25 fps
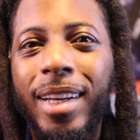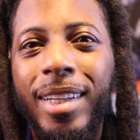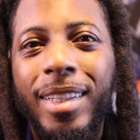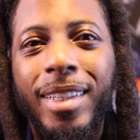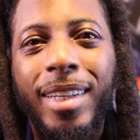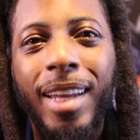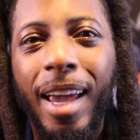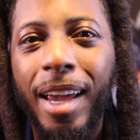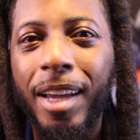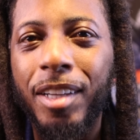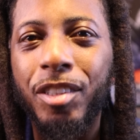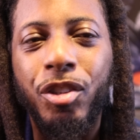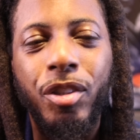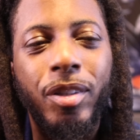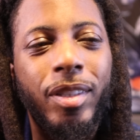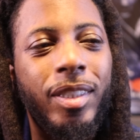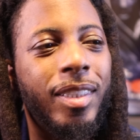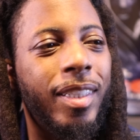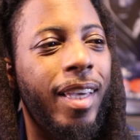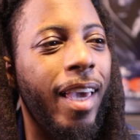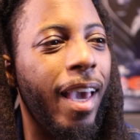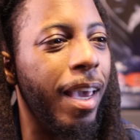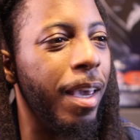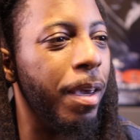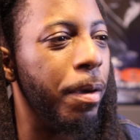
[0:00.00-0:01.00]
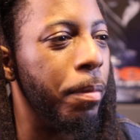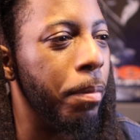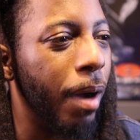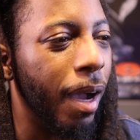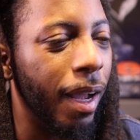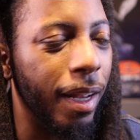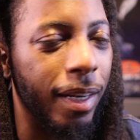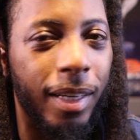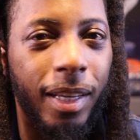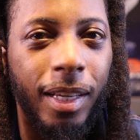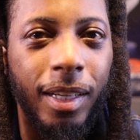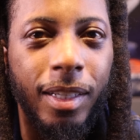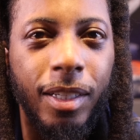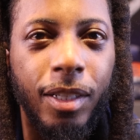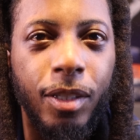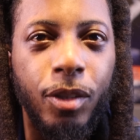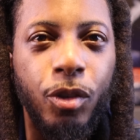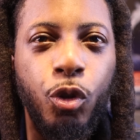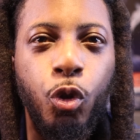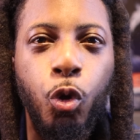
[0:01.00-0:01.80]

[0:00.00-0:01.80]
a dangerous game, my nigga.